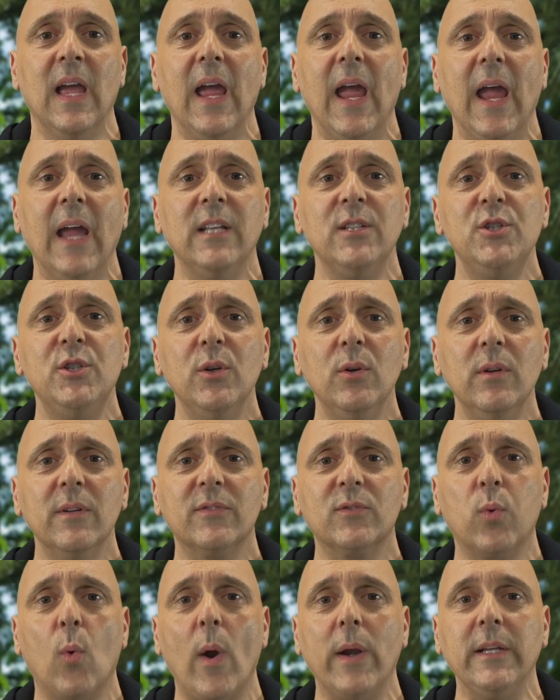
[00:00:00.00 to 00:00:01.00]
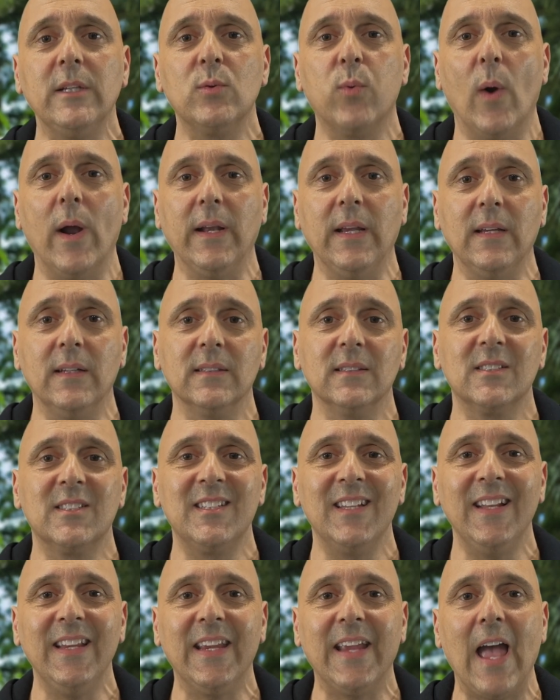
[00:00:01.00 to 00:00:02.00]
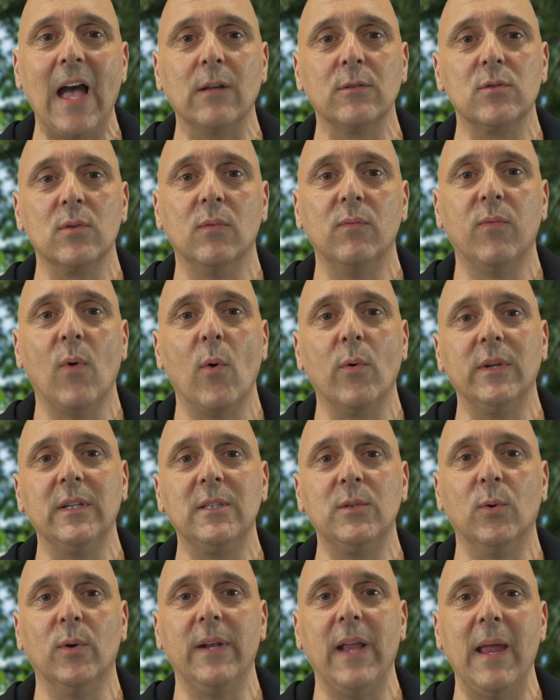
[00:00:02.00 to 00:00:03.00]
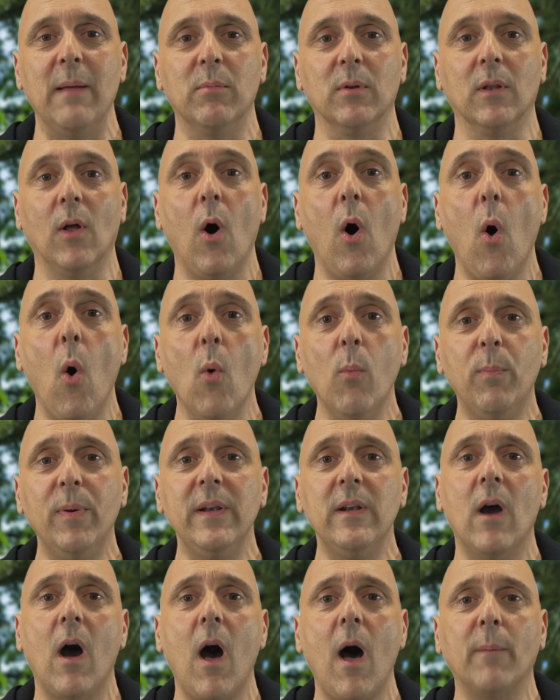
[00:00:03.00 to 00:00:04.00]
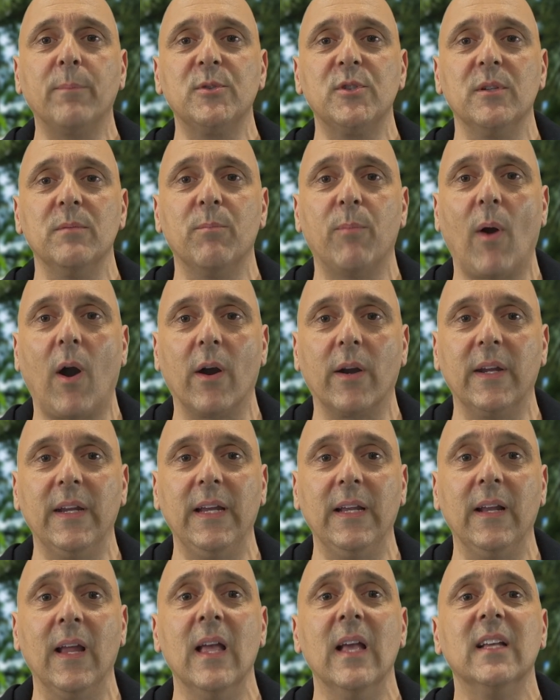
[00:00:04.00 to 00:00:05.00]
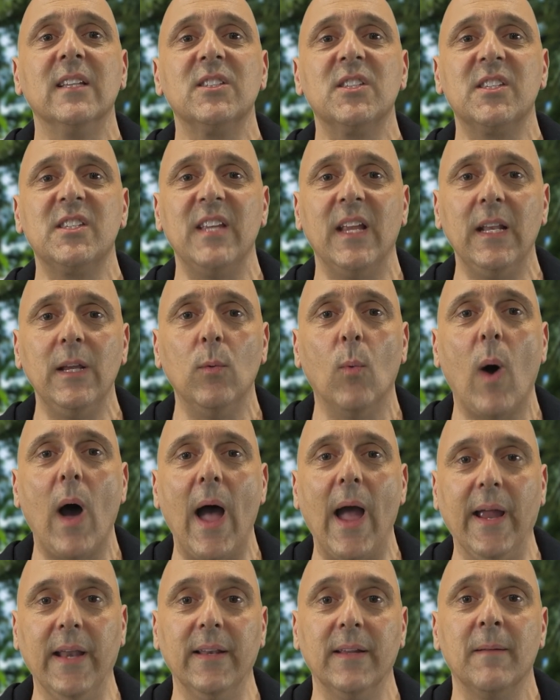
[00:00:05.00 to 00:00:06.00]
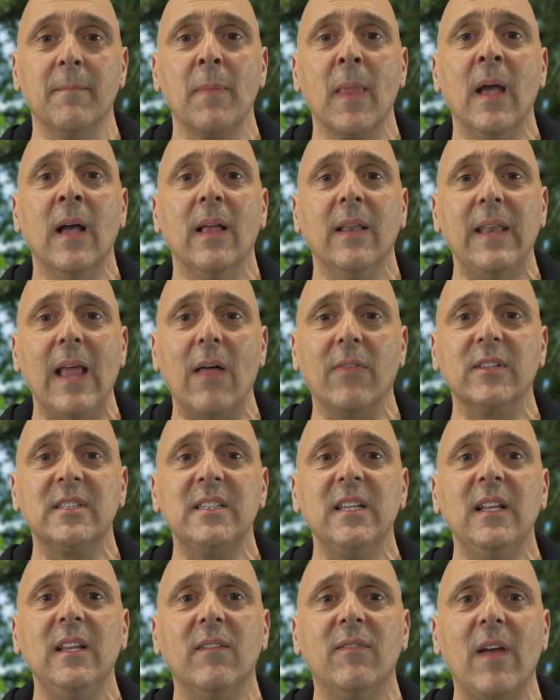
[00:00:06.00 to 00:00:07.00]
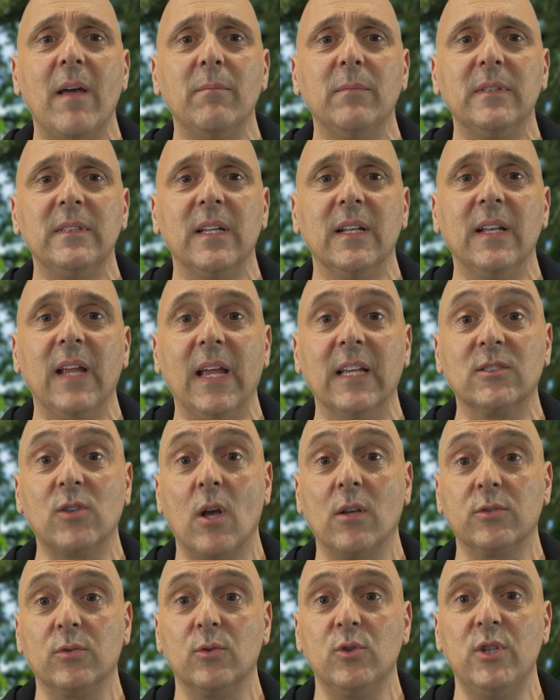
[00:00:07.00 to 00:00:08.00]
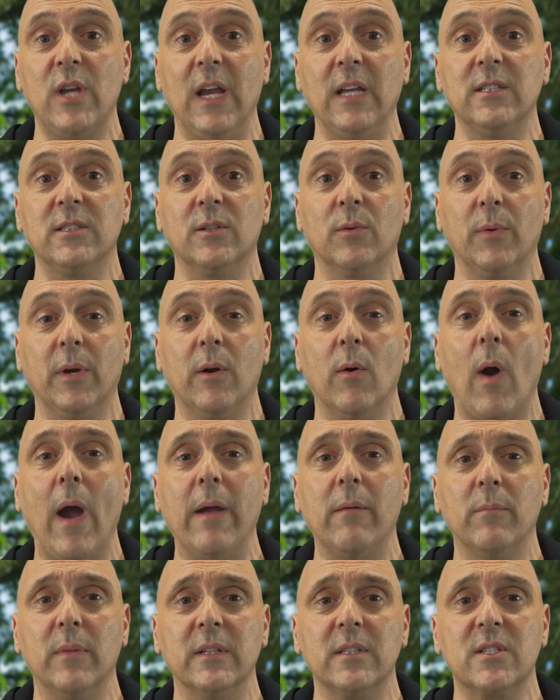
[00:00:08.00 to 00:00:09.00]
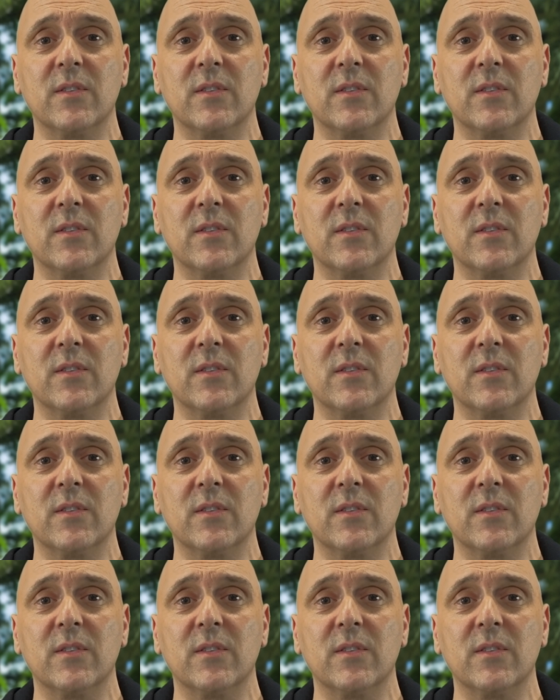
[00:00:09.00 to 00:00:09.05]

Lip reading: In June of 2020, City Council voted to enable open option parking citywide. Now, the City of Edmonton has also changed the requirements